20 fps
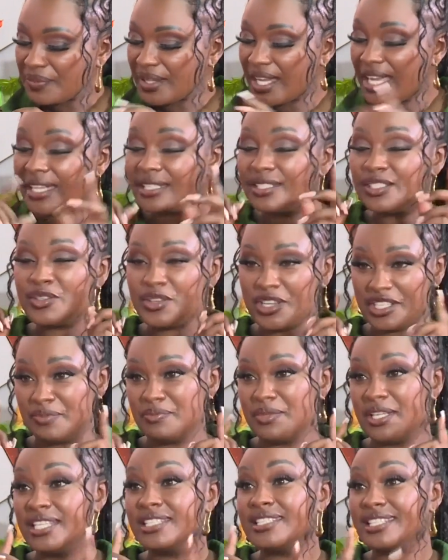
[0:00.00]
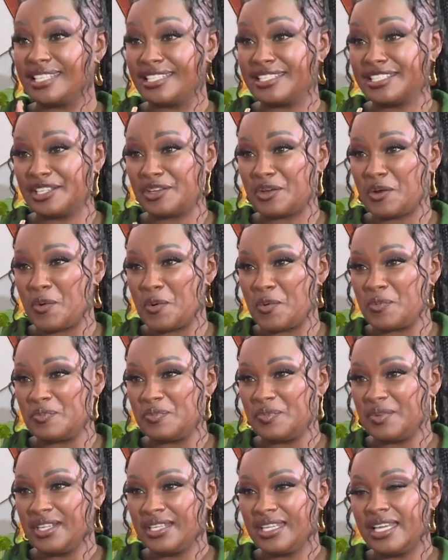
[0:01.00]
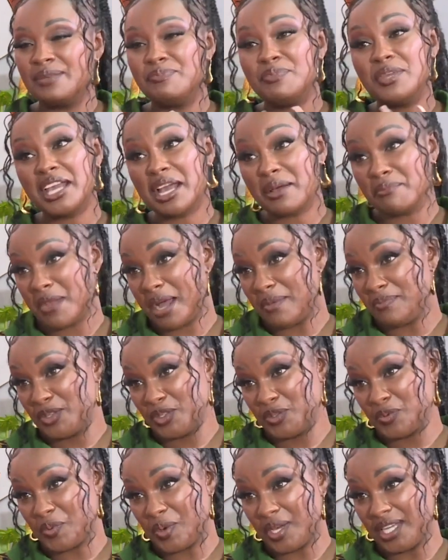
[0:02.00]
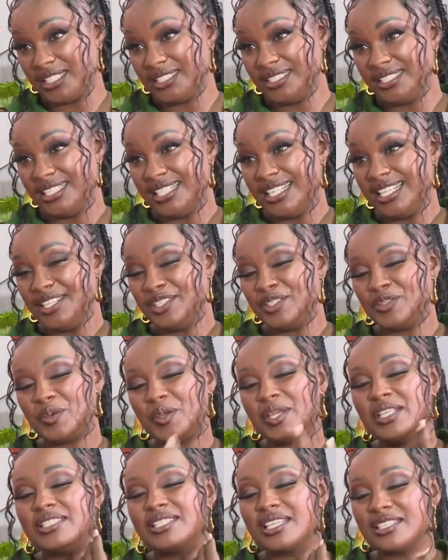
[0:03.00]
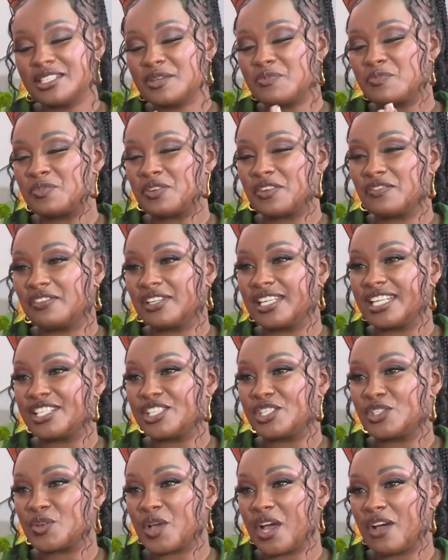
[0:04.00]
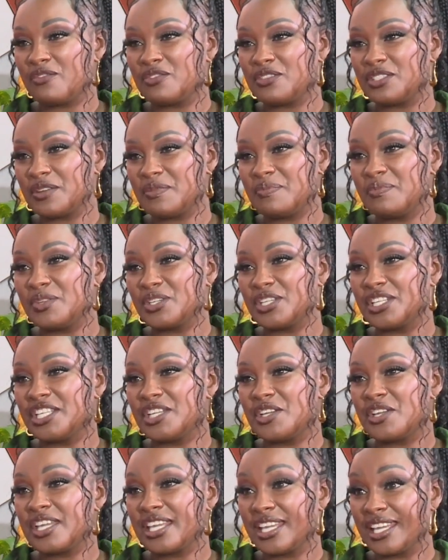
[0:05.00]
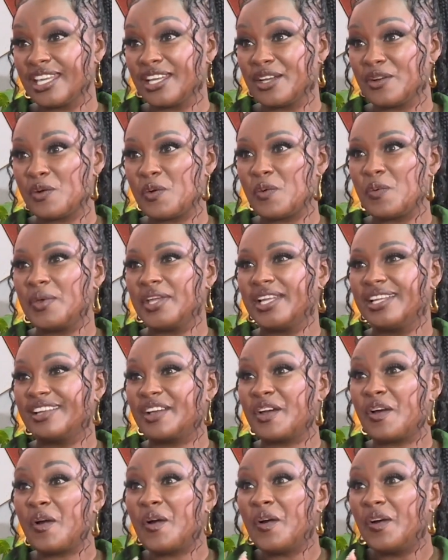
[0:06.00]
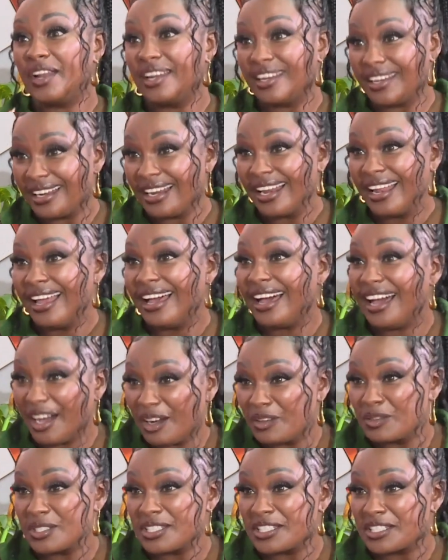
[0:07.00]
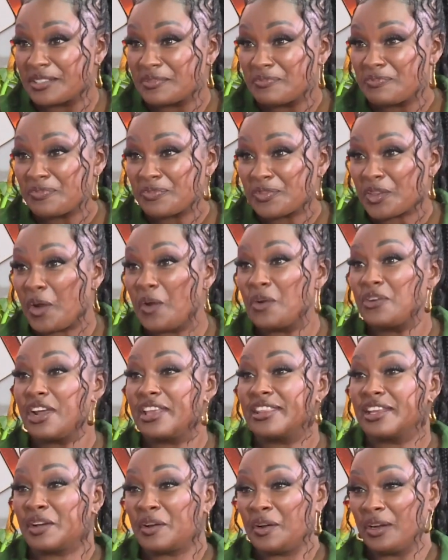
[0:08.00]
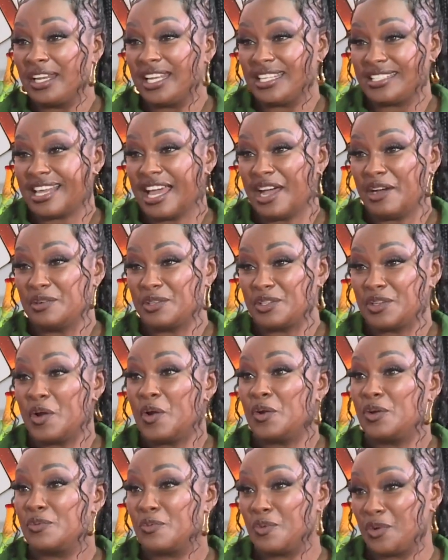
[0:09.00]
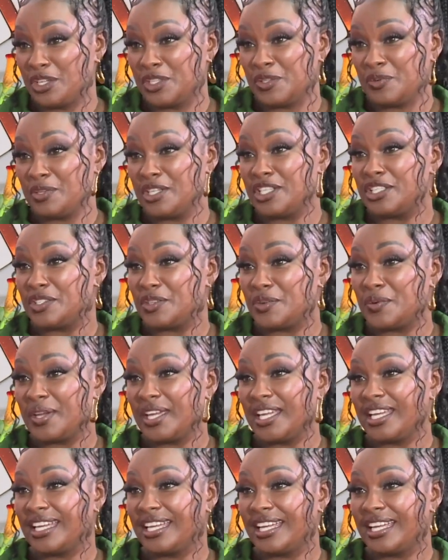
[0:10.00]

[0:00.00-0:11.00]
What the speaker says: And trust me, it's hitting home, and being a mom as well. So it's such a privilege to have somebody here who will call out, or rather call us out on what we're doing.